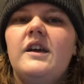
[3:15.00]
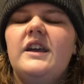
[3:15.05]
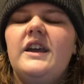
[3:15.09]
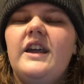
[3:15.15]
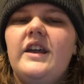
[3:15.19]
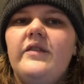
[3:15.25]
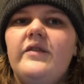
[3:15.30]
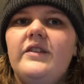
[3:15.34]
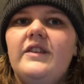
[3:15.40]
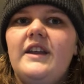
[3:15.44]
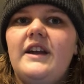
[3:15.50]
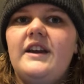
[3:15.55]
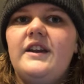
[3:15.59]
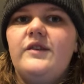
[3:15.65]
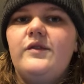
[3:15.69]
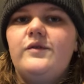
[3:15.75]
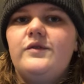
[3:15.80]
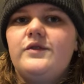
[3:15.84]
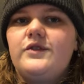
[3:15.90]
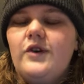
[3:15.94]
Given that
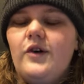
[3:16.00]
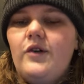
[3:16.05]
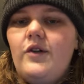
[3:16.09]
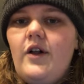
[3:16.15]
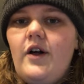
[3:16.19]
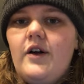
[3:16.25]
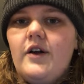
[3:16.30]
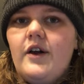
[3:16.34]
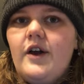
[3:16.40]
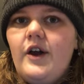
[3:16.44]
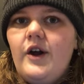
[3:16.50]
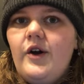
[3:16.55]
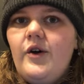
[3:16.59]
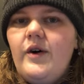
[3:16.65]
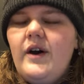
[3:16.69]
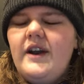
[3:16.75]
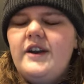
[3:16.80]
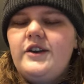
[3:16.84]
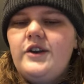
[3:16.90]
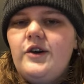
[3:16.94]
it was so long ago,
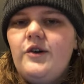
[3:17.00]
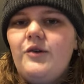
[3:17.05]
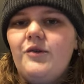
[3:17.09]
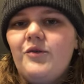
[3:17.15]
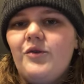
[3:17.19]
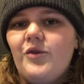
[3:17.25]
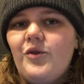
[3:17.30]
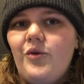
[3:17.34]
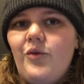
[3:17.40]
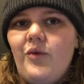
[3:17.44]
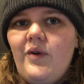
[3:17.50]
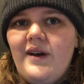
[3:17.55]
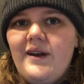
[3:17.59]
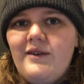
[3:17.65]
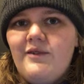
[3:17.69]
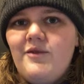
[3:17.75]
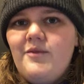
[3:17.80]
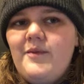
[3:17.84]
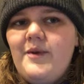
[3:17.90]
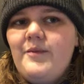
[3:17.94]
I don't
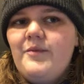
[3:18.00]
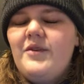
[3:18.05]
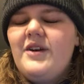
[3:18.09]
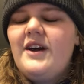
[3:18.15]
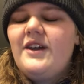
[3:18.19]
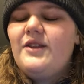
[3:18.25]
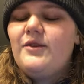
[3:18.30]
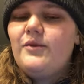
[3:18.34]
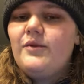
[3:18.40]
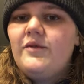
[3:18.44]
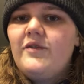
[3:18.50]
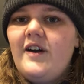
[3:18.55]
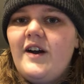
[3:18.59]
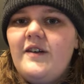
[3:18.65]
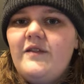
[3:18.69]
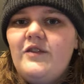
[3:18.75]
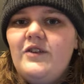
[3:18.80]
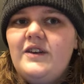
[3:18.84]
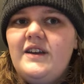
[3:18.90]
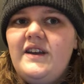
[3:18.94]
quite remember how the
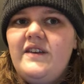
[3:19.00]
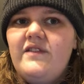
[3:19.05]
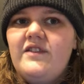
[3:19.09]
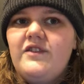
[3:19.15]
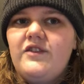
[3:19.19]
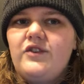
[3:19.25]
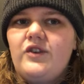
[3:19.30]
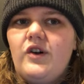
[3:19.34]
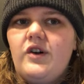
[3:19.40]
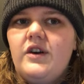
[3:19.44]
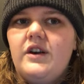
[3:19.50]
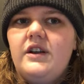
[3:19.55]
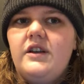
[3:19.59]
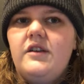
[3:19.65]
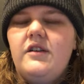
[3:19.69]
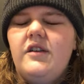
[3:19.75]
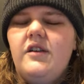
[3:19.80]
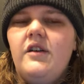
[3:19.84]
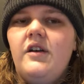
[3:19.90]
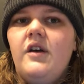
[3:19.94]
revival even started,
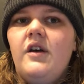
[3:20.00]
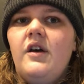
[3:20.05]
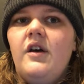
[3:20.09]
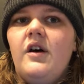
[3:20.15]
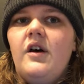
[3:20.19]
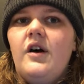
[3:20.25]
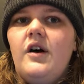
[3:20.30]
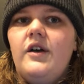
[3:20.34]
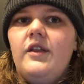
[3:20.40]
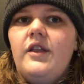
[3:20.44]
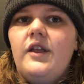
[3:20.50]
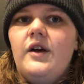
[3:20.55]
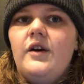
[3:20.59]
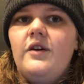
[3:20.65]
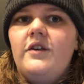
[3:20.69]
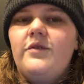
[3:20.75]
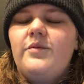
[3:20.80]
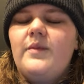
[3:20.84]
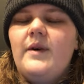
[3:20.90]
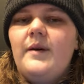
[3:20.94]

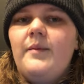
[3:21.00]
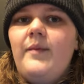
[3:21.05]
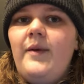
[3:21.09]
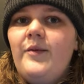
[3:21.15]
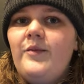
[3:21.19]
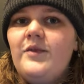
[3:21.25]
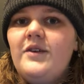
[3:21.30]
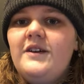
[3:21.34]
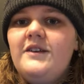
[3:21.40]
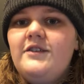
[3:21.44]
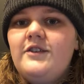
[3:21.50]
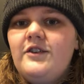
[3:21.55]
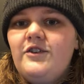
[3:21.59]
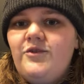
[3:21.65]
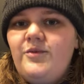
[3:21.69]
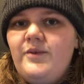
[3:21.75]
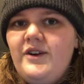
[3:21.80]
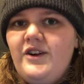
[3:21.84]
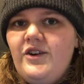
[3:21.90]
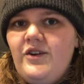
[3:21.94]
Although, if my memory serves
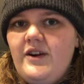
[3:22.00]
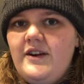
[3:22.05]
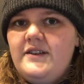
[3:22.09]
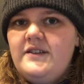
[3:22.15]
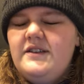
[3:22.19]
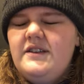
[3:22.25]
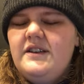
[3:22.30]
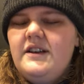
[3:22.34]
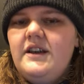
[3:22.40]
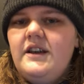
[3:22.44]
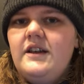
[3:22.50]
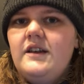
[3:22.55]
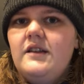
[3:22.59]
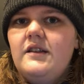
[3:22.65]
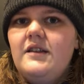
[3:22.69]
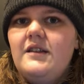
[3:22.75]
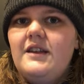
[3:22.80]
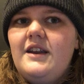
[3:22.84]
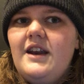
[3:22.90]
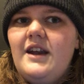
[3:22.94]
me correctly,
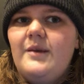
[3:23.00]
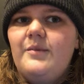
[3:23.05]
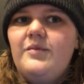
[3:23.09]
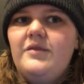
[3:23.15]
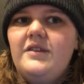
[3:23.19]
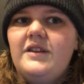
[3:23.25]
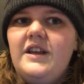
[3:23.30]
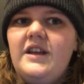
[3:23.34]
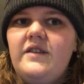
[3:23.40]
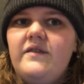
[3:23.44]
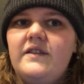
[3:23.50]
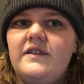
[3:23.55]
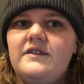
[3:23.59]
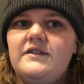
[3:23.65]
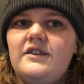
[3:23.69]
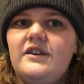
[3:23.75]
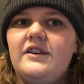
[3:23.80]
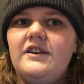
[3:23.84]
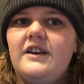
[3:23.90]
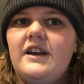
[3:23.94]
then I believe it
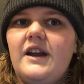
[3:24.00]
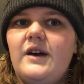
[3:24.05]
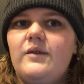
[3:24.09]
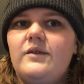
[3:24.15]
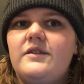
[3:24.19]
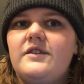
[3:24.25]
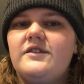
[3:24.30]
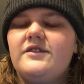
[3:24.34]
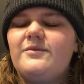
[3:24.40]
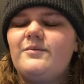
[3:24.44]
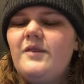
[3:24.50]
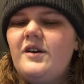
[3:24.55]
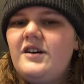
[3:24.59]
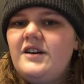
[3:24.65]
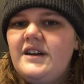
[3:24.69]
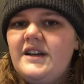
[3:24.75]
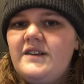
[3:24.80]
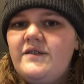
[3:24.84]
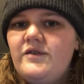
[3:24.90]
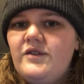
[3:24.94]
started out with a small
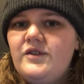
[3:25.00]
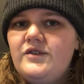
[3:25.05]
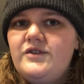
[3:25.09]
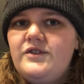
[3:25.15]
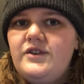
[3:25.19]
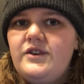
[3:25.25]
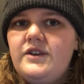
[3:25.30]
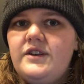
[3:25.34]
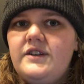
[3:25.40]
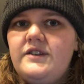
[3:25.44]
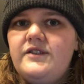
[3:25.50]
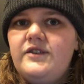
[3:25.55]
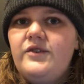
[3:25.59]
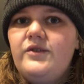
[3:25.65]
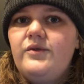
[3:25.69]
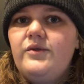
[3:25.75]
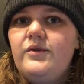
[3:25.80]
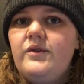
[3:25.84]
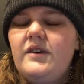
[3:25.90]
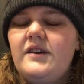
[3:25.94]
handful of students
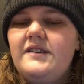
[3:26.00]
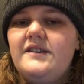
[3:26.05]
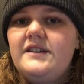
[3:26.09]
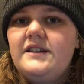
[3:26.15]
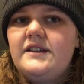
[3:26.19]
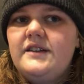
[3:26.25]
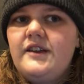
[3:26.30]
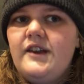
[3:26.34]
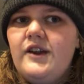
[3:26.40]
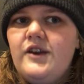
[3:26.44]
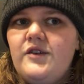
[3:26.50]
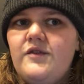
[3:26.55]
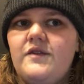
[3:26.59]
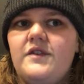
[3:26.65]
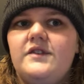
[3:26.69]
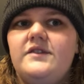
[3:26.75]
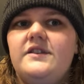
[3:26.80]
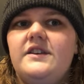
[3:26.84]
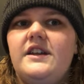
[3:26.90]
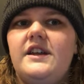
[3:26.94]
who attend the
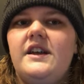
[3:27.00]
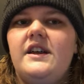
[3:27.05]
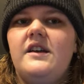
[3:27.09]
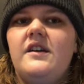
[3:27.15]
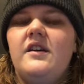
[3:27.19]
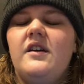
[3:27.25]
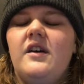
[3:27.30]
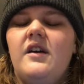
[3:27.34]
university.